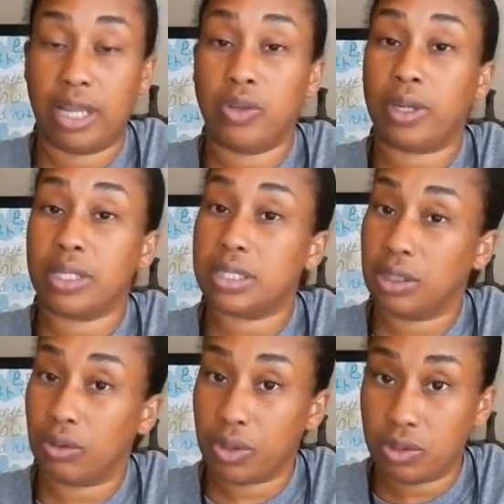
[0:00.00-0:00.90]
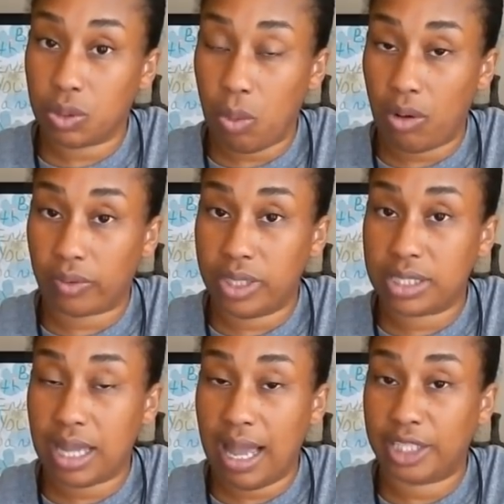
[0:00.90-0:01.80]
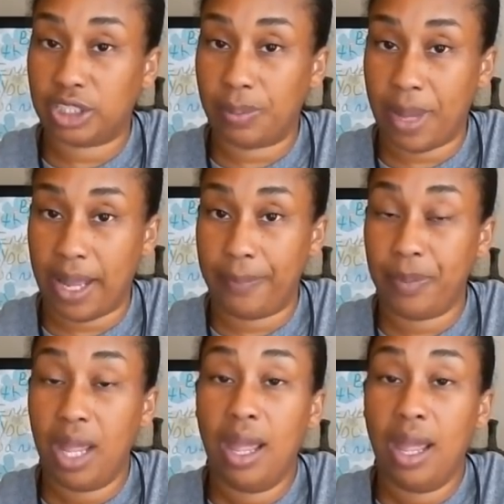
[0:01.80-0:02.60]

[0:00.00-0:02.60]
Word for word: and you can still use Walgreens cash to pay